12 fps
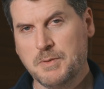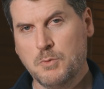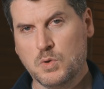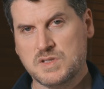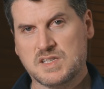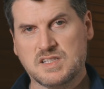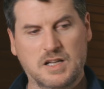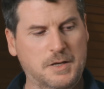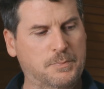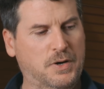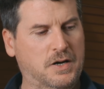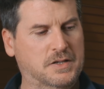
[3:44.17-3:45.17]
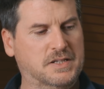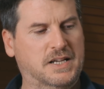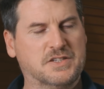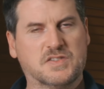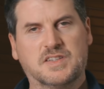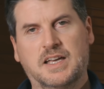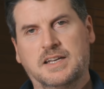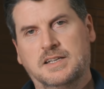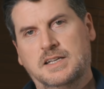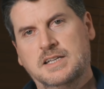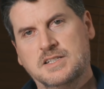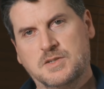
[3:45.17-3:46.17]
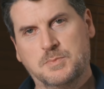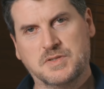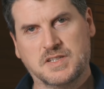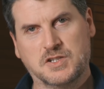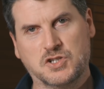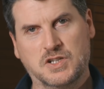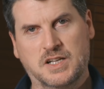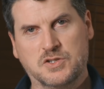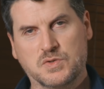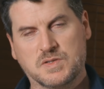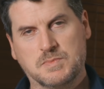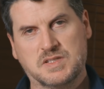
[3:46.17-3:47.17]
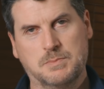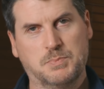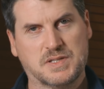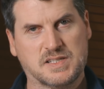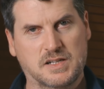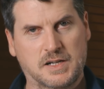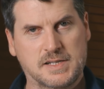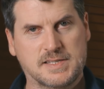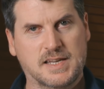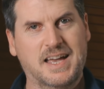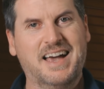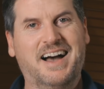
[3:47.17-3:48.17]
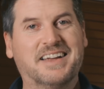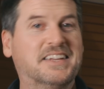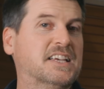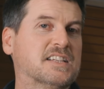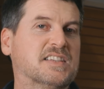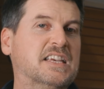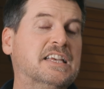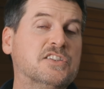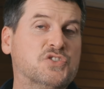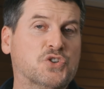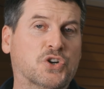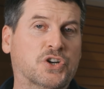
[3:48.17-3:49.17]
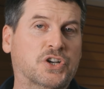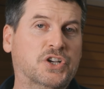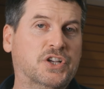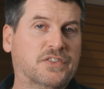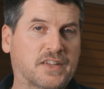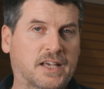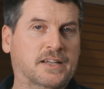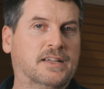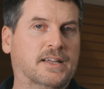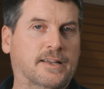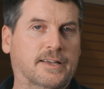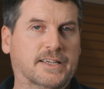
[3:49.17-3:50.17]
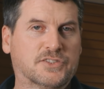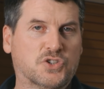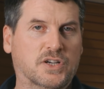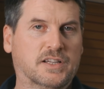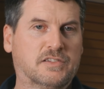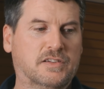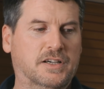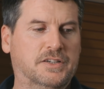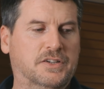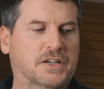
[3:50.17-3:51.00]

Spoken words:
the Moza Slypod and just get it into position and do some simple slides, I think it's easier than an electronic slider.